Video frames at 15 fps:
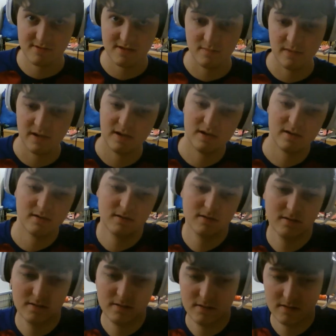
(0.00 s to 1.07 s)
I made.
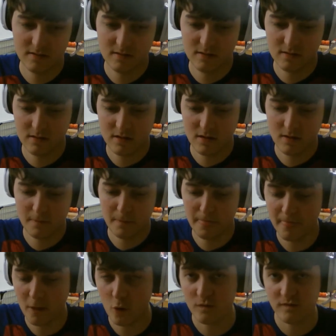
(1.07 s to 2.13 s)

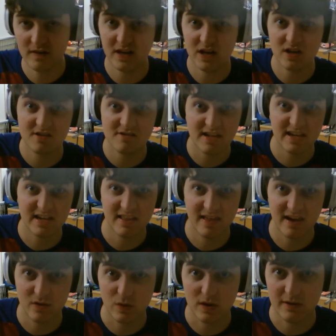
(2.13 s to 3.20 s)
Hopefully you understand it that
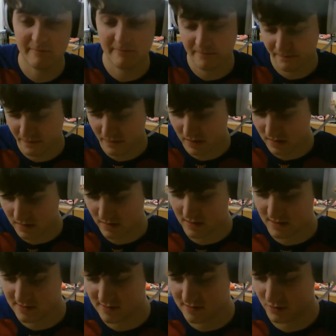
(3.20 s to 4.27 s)
way.
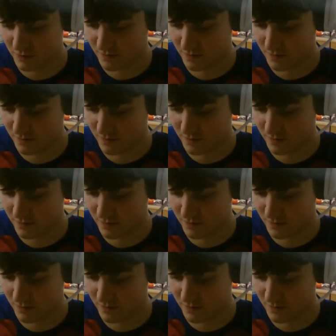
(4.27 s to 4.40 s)
So,